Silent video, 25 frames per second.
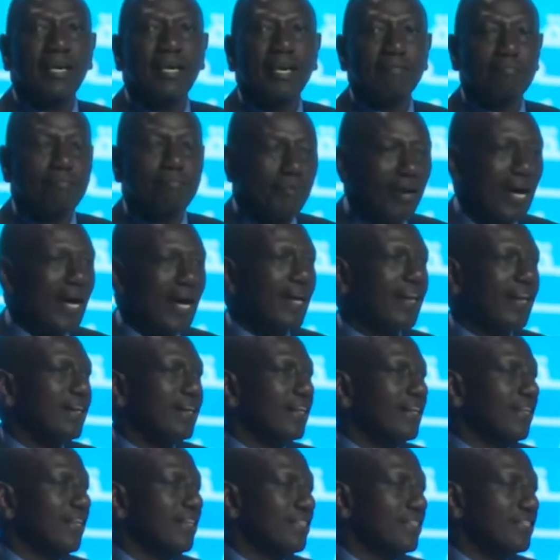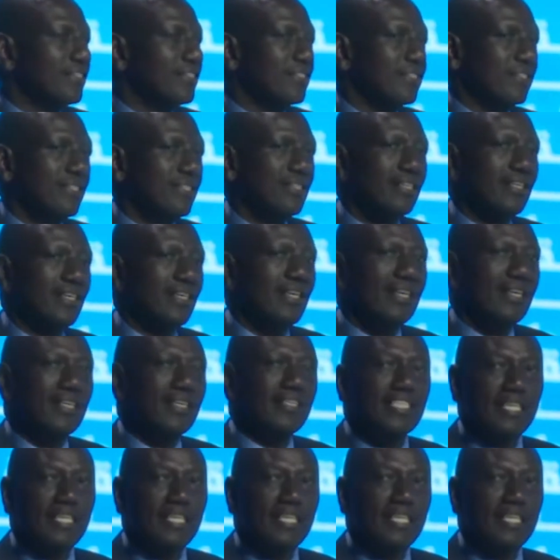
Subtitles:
And Brian is a